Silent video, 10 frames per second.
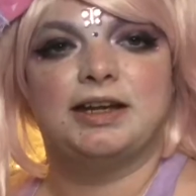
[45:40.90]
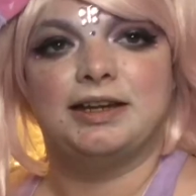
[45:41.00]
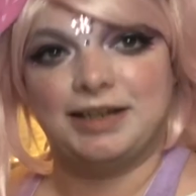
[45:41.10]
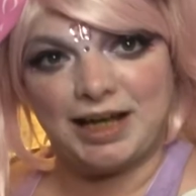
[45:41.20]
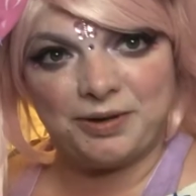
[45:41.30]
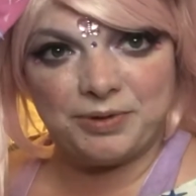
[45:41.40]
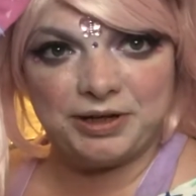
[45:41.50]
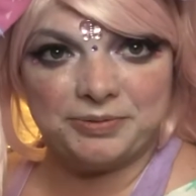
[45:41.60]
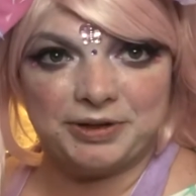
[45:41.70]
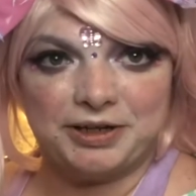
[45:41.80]
Now what
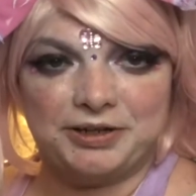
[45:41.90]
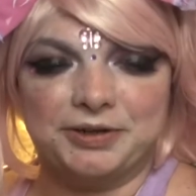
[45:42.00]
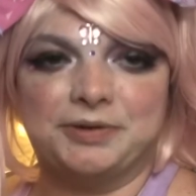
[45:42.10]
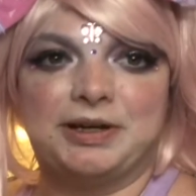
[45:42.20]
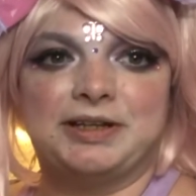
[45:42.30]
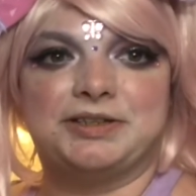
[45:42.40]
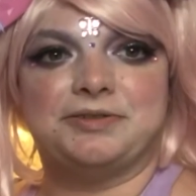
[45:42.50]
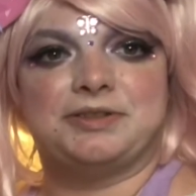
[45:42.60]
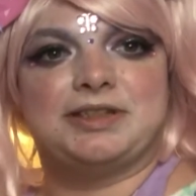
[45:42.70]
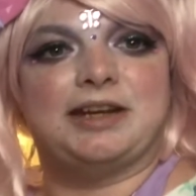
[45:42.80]
you want to do is
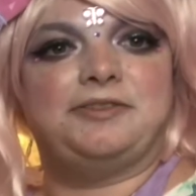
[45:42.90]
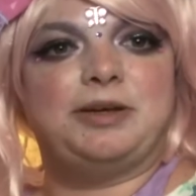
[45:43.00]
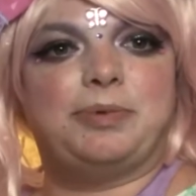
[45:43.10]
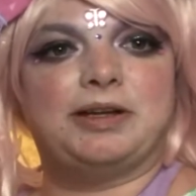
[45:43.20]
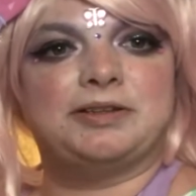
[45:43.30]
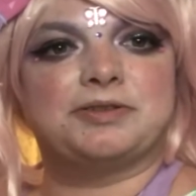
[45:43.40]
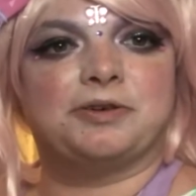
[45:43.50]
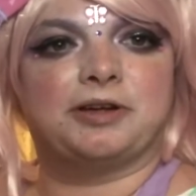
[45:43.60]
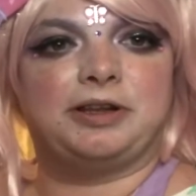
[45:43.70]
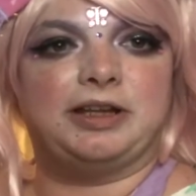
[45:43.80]
use safety pins or
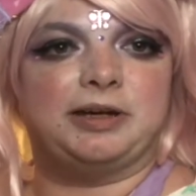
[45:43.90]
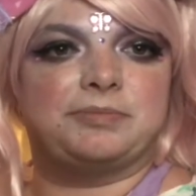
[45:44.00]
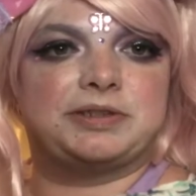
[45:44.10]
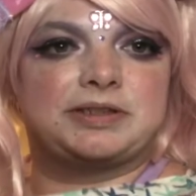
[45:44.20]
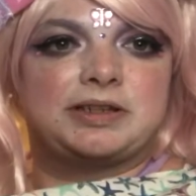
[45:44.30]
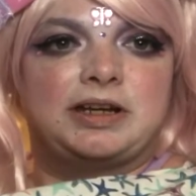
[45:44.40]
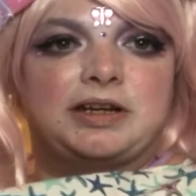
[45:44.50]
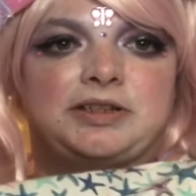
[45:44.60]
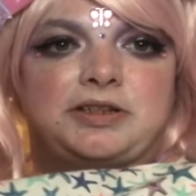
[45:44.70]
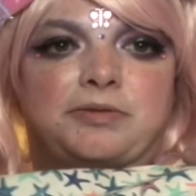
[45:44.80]
clips
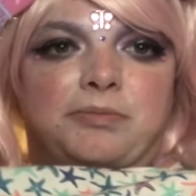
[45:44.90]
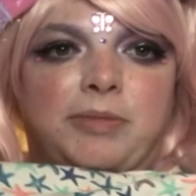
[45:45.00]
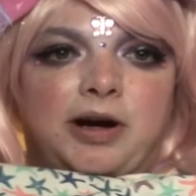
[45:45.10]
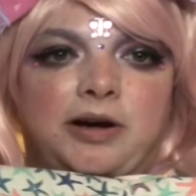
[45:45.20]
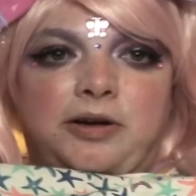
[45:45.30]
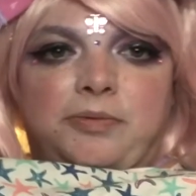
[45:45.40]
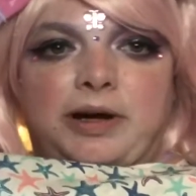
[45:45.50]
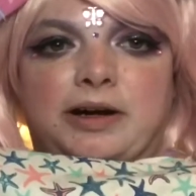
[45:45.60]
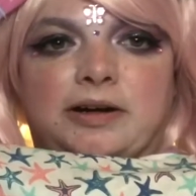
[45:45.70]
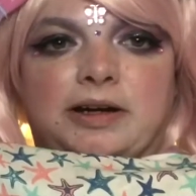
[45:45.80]
to mark
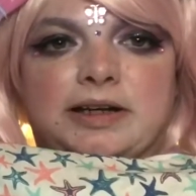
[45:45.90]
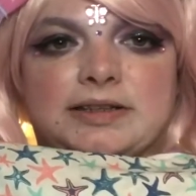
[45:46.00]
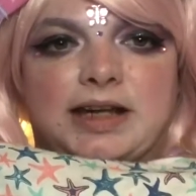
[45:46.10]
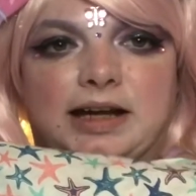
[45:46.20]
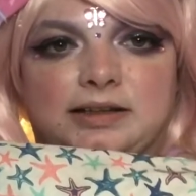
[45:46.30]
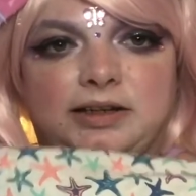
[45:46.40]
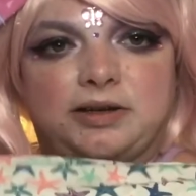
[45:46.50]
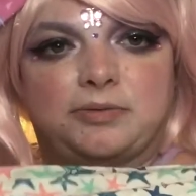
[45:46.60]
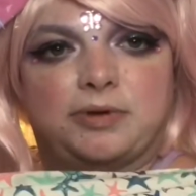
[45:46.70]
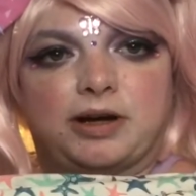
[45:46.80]
where exactly you
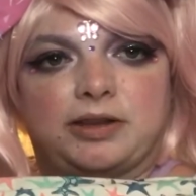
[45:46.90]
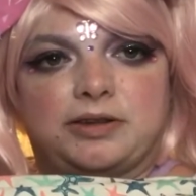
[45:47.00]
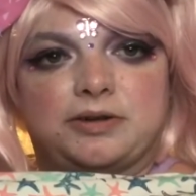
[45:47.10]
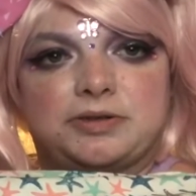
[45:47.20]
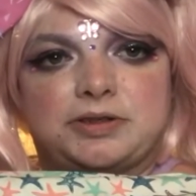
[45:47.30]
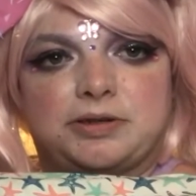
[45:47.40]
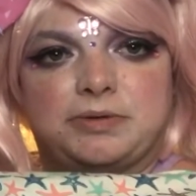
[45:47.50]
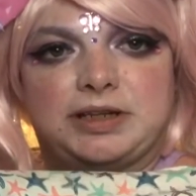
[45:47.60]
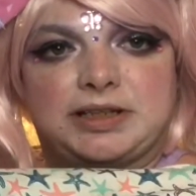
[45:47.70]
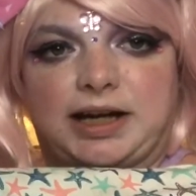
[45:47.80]
want those
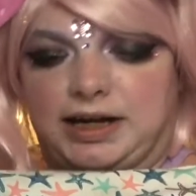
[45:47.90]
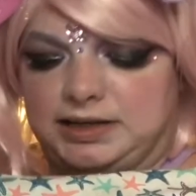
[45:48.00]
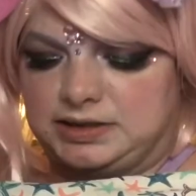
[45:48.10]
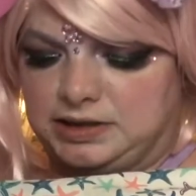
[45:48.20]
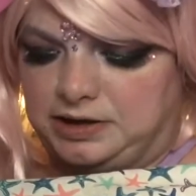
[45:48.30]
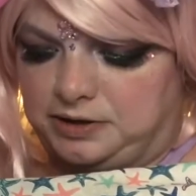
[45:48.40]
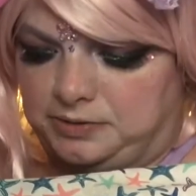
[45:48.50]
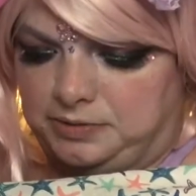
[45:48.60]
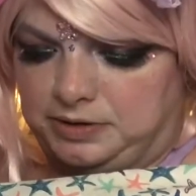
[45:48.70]
3 ties to go.